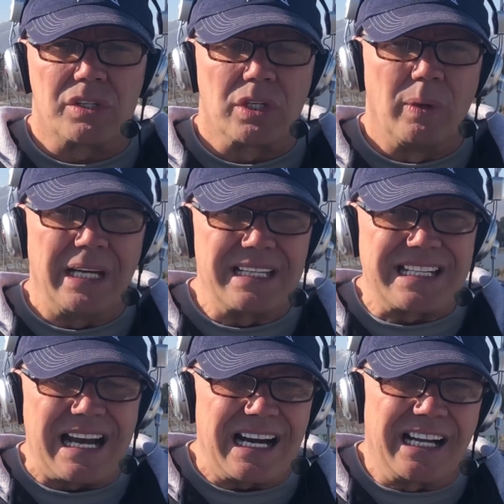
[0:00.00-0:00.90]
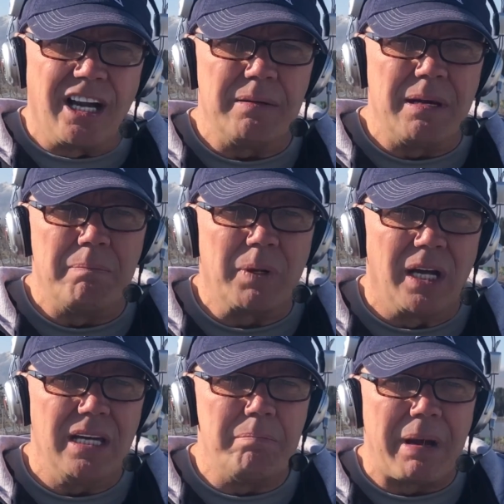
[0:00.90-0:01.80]
So it is kind of cutting
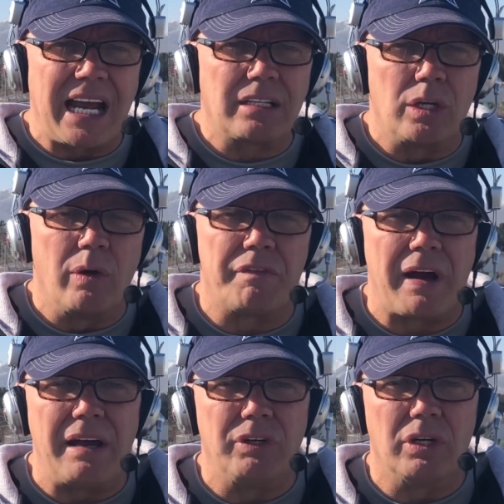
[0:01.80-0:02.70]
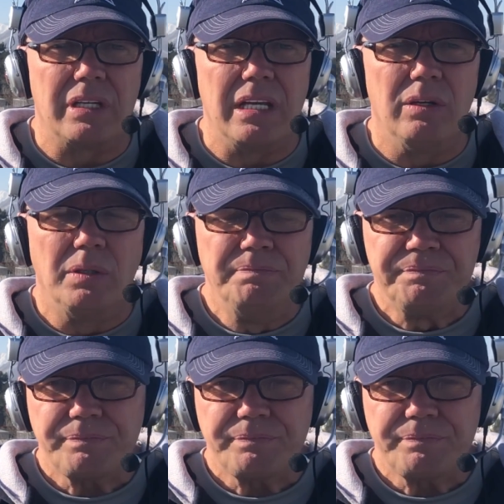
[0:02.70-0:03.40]
him back to do a 5-year deal.